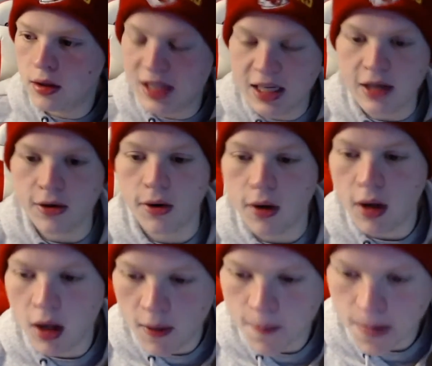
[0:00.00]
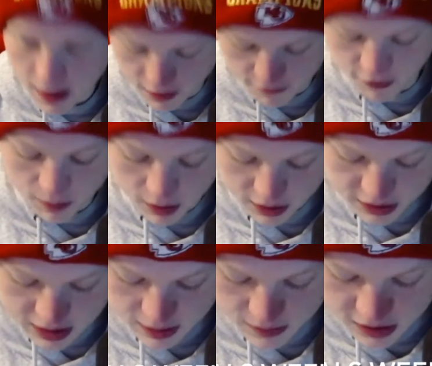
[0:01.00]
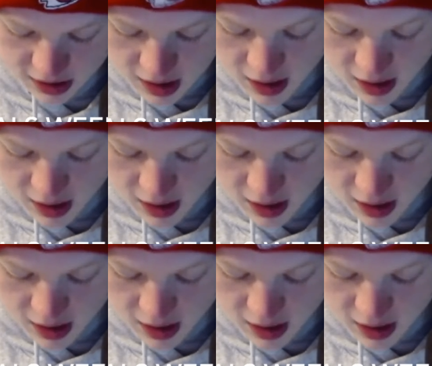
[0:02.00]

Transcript: tier of football teams.